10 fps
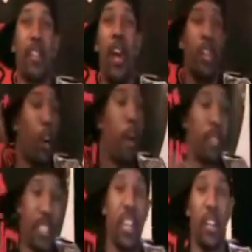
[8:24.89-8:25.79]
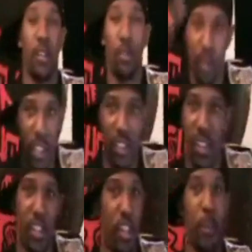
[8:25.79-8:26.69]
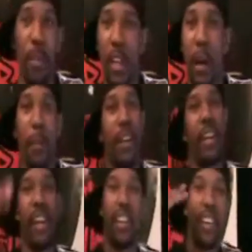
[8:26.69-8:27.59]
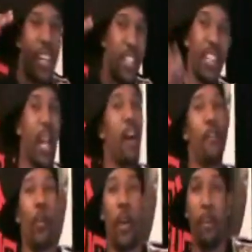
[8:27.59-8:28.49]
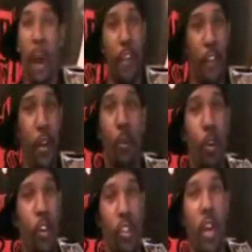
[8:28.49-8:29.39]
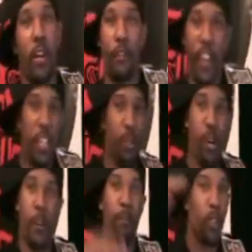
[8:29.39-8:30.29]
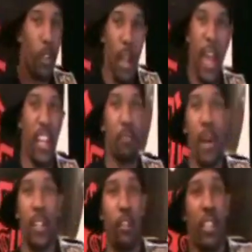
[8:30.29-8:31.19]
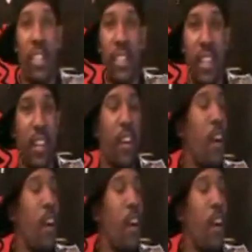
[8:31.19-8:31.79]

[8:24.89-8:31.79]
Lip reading: So I'm just telling you, it should be coming, and look out for it. Mafia Wars, Facebook, Xbox 360.